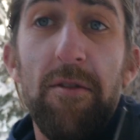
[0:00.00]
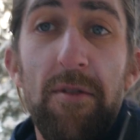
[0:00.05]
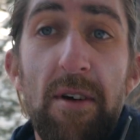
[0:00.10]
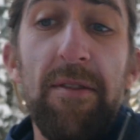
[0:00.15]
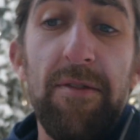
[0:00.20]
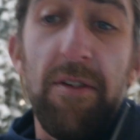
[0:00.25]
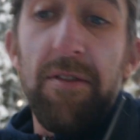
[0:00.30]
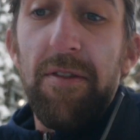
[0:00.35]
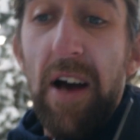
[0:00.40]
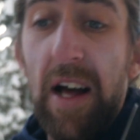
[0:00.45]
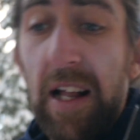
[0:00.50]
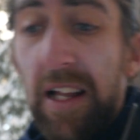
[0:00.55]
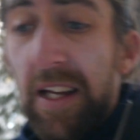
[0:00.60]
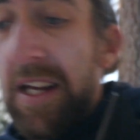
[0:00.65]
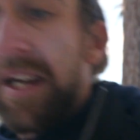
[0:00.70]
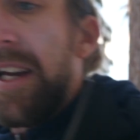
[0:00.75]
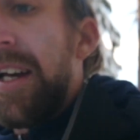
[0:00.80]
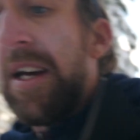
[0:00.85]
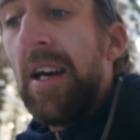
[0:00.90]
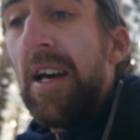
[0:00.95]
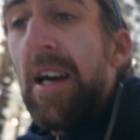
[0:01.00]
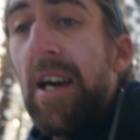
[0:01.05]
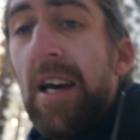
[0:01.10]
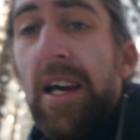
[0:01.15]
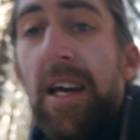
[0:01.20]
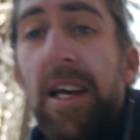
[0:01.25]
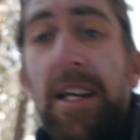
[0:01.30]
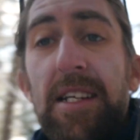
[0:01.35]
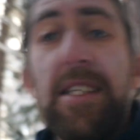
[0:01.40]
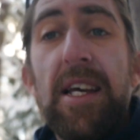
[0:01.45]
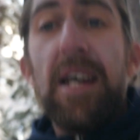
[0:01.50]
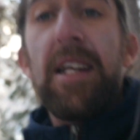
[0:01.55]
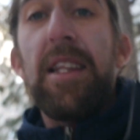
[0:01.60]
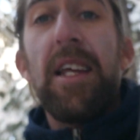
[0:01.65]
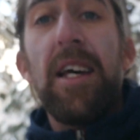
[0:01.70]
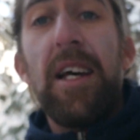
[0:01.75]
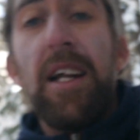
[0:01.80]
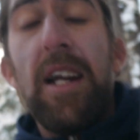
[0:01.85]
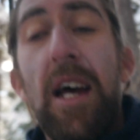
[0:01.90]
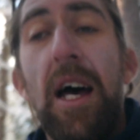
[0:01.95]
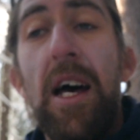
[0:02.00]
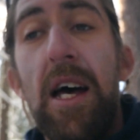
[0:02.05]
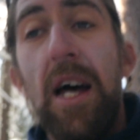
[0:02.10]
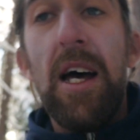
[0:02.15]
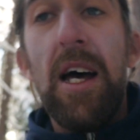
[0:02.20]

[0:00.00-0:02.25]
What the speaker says: river valley. He said that